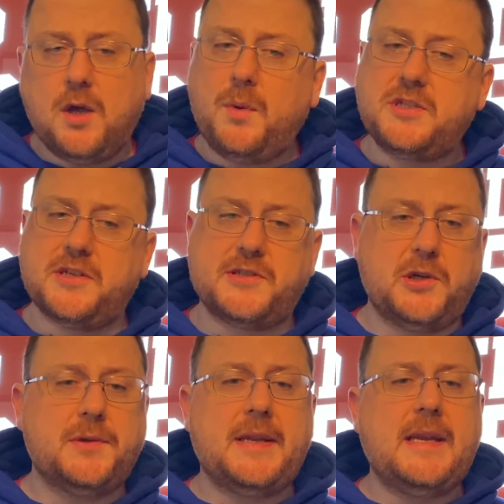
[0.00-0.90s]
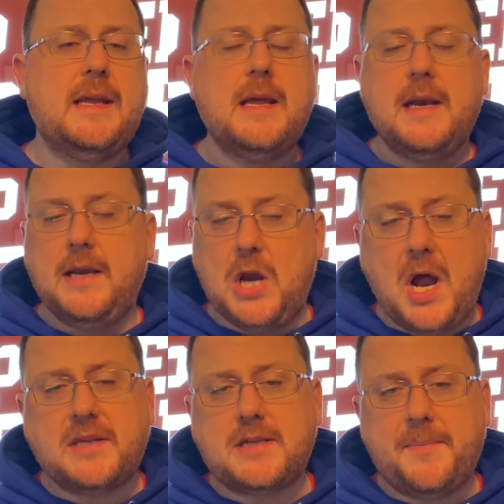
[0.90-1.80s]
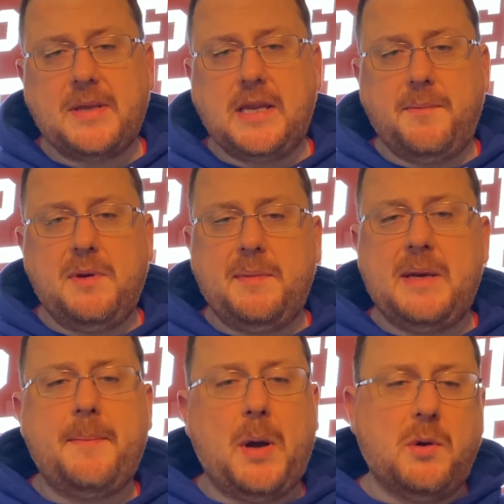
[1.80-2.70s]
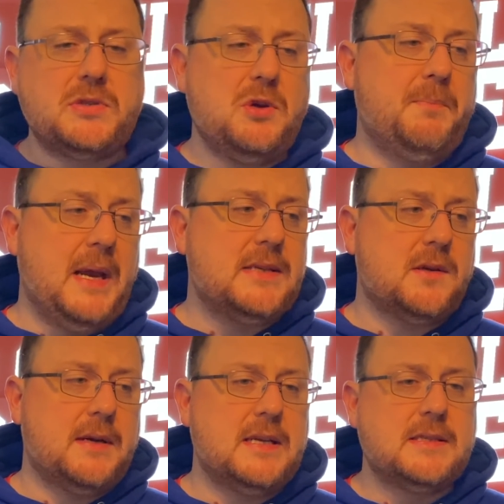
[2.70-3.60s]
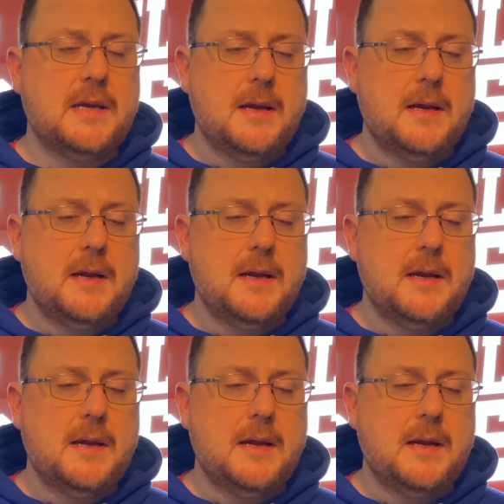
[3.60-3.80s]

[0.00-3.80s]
which is certainly not something he would be opposed to based on his